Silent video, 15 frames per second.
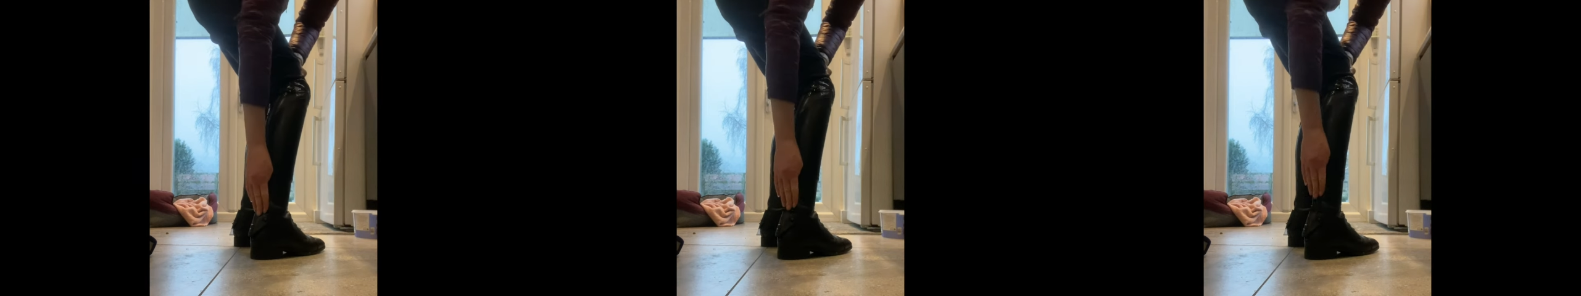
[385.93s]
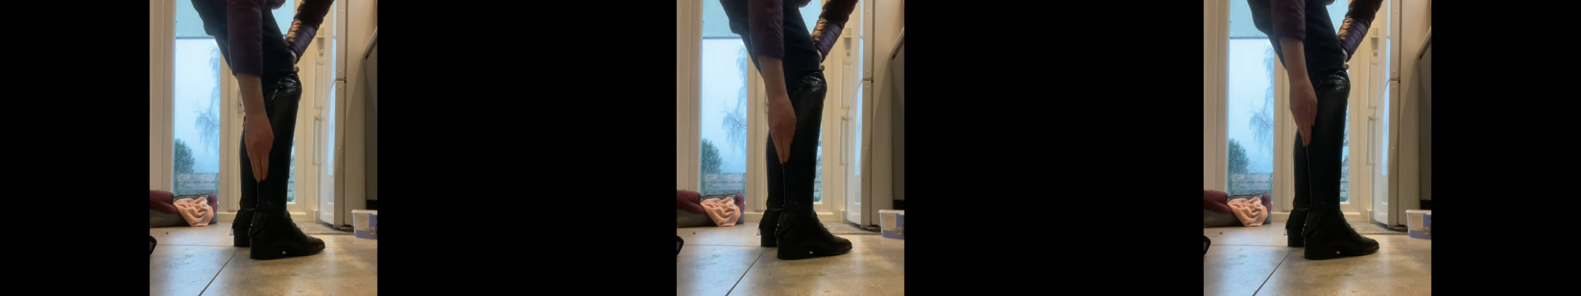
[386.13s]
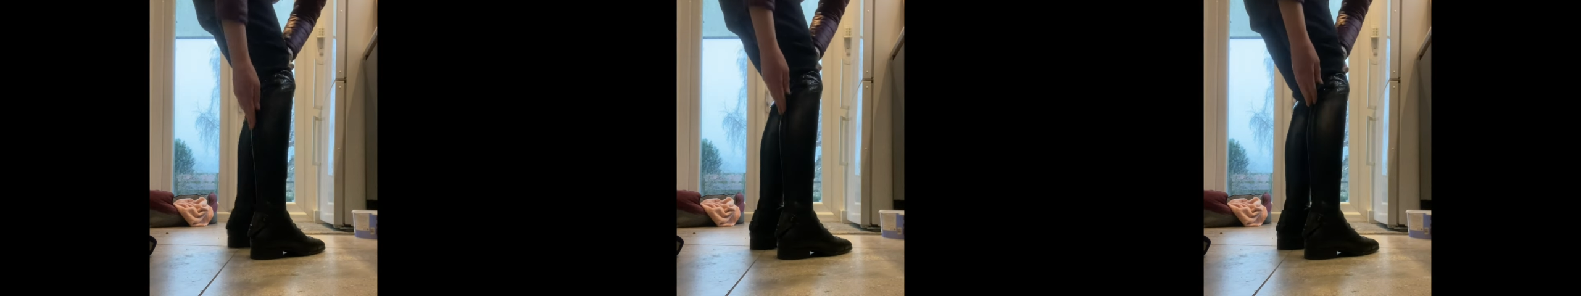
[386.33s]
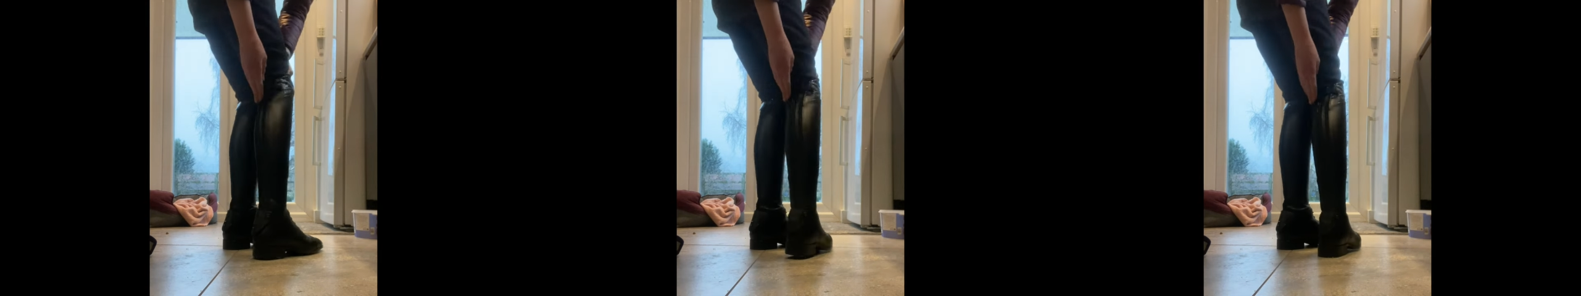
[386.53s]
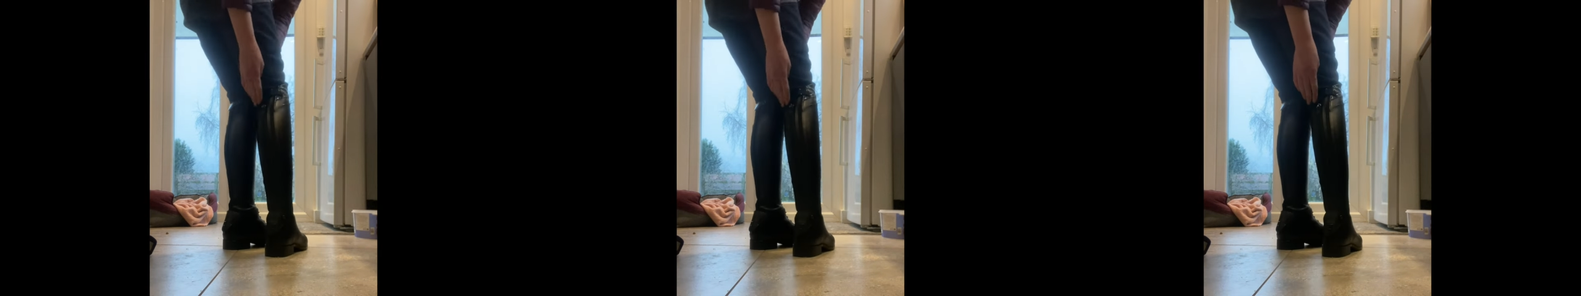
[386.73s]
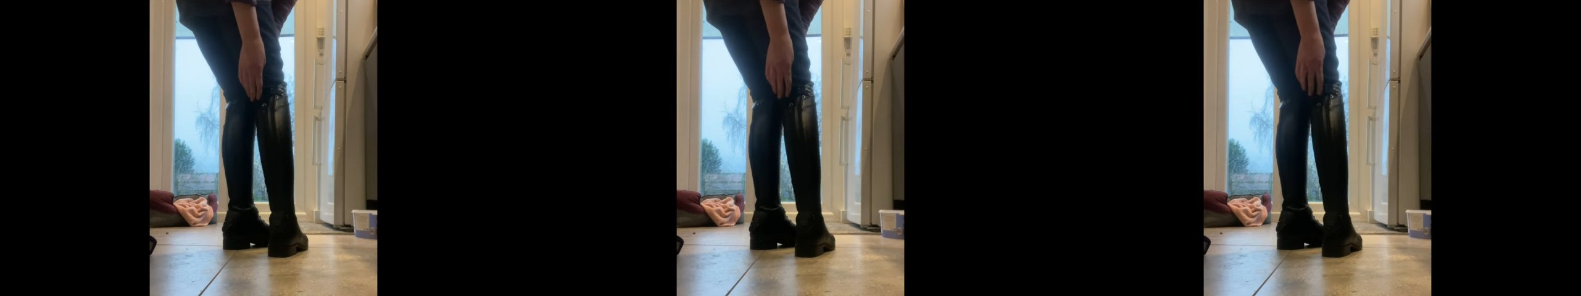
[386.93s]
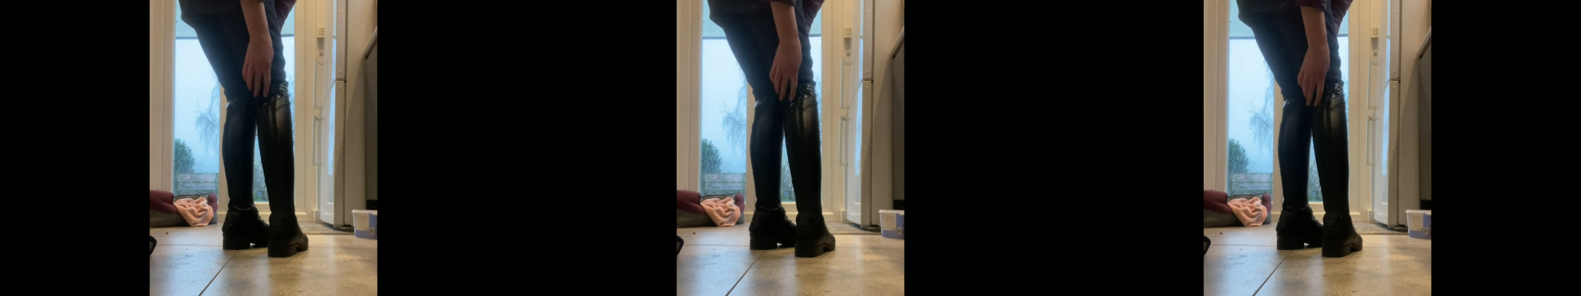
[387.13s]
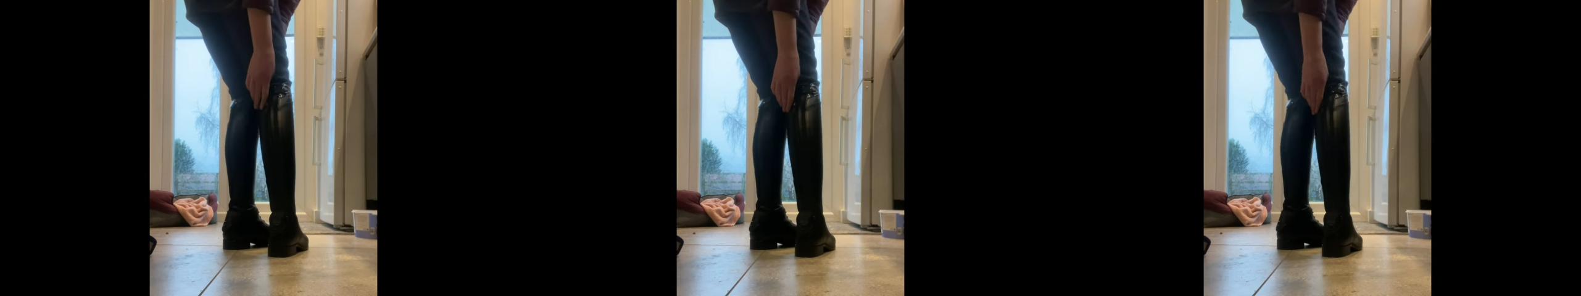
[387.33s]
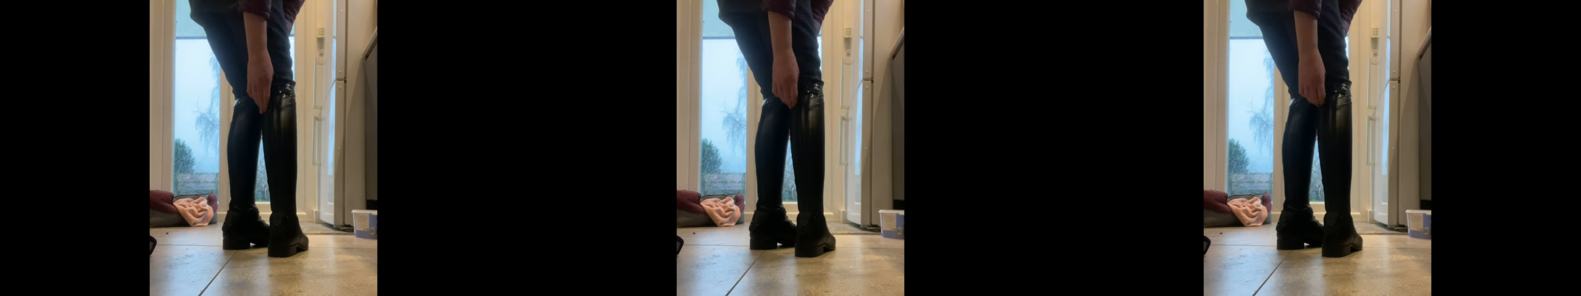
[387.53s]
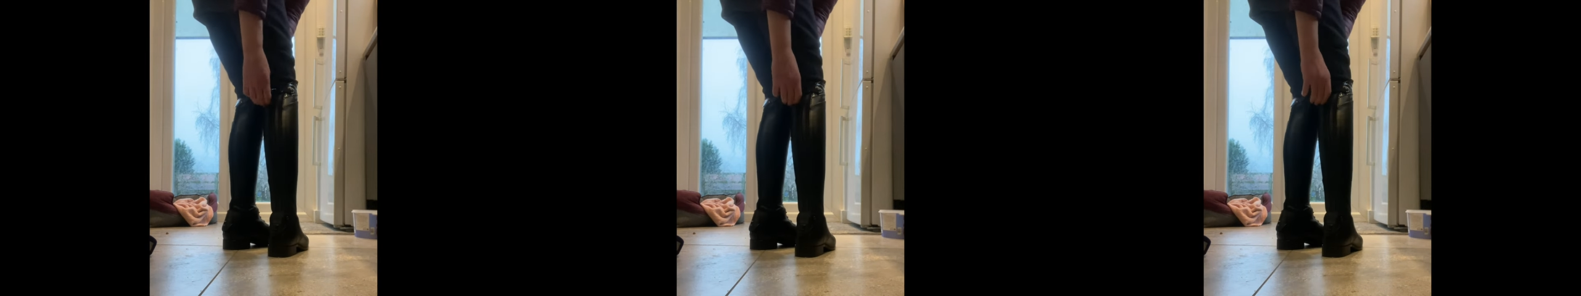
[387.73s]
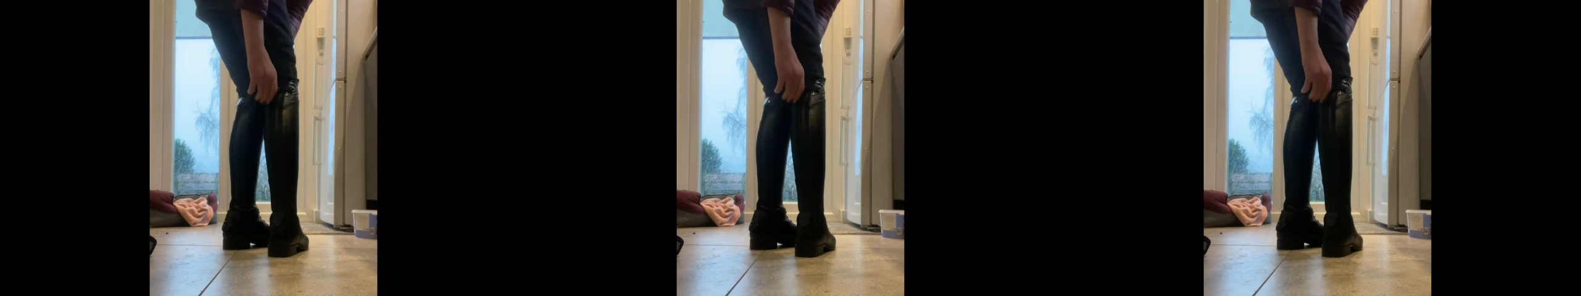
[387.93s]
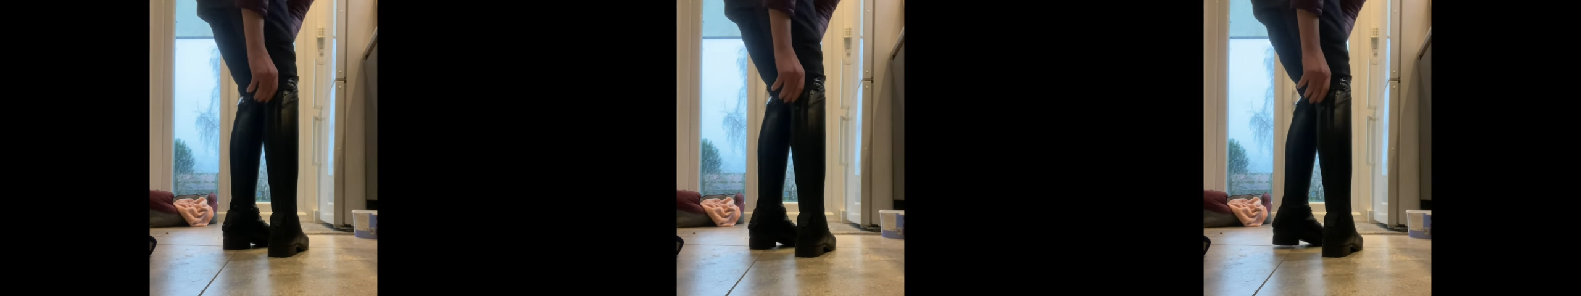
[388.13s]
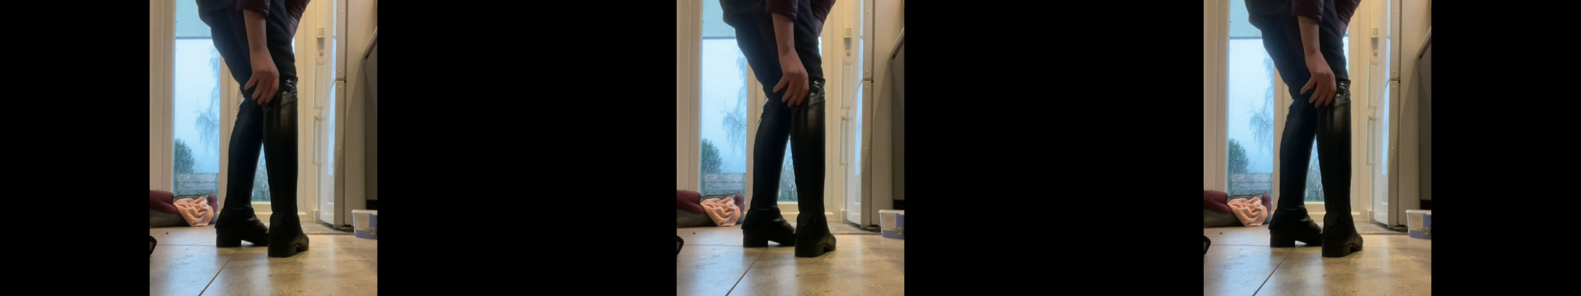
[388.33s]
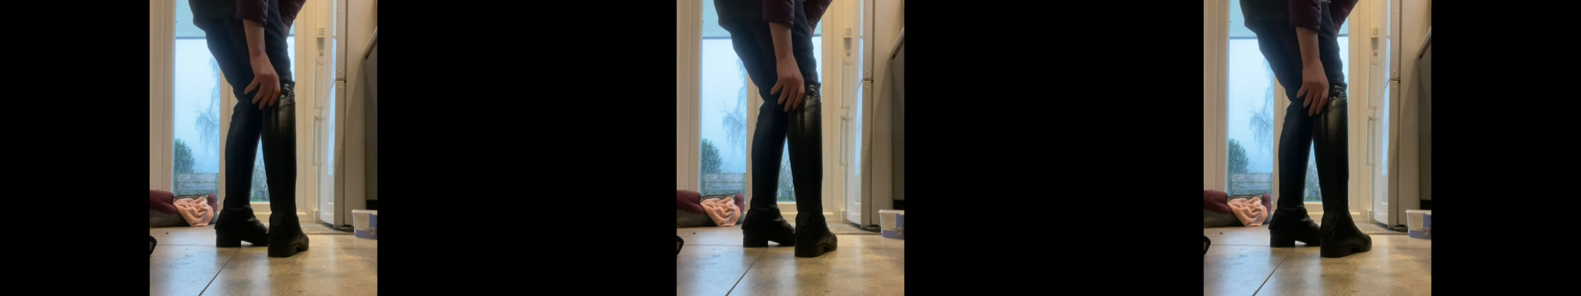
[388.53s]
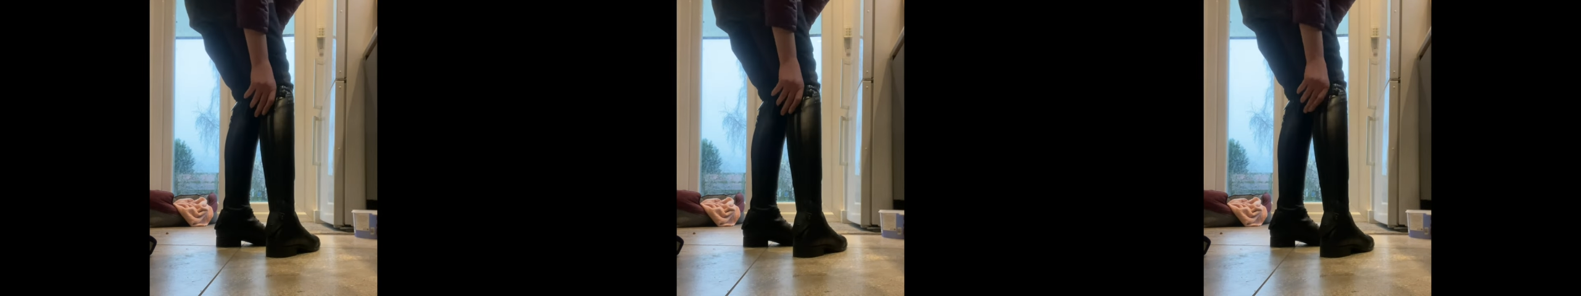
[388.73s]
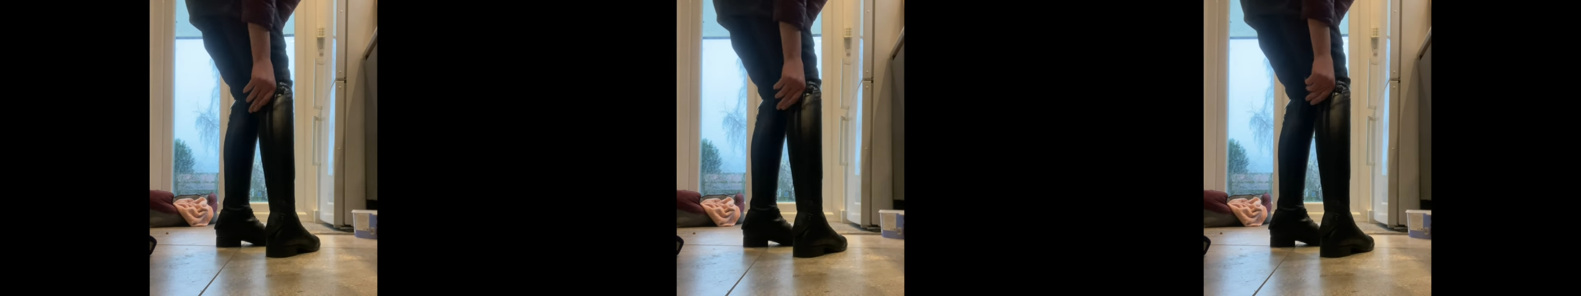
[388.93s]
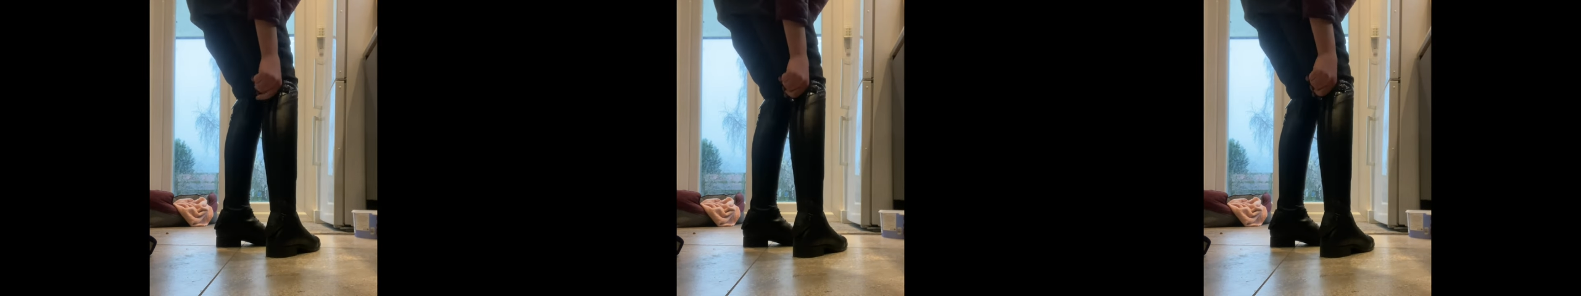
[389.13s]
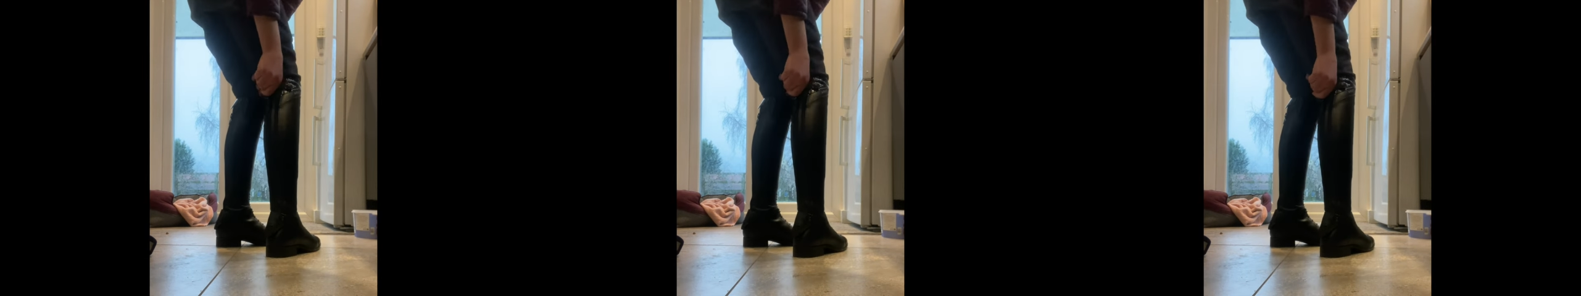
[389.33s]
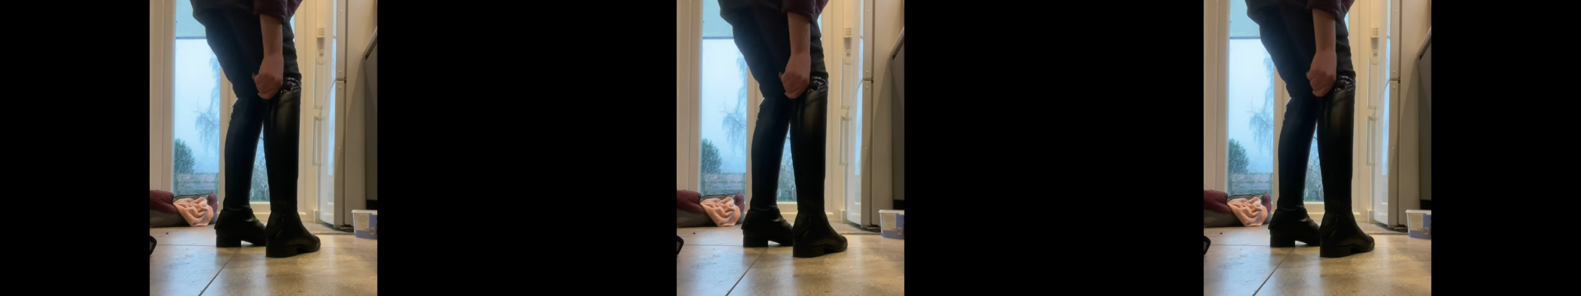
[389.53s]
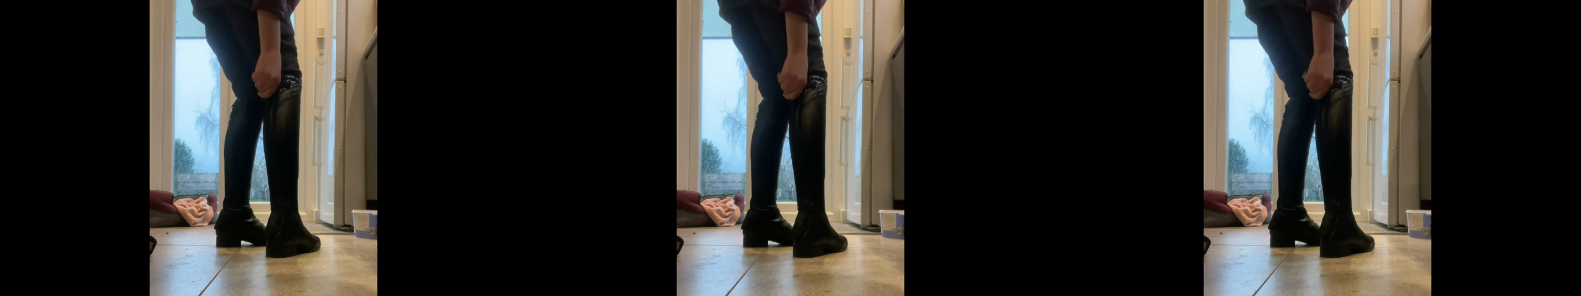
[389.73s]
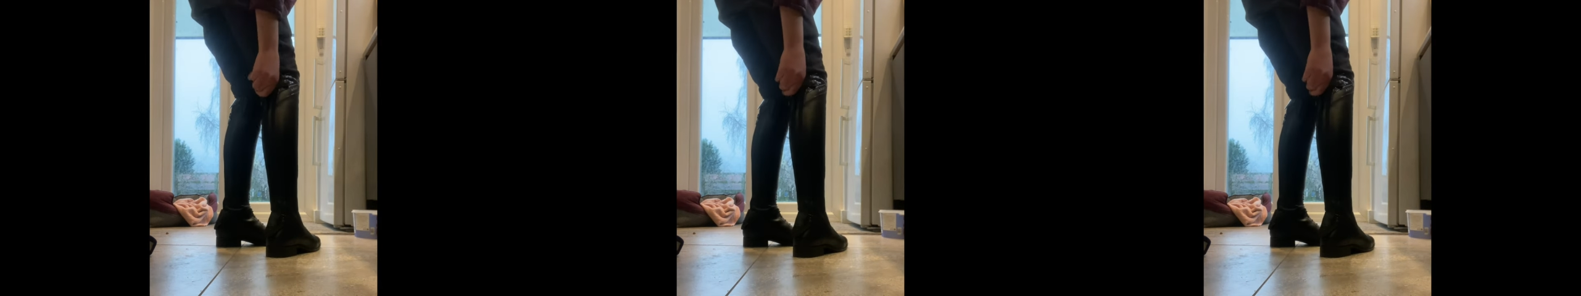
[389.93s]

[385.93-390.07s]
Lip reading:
Nobody's mouth can be seen.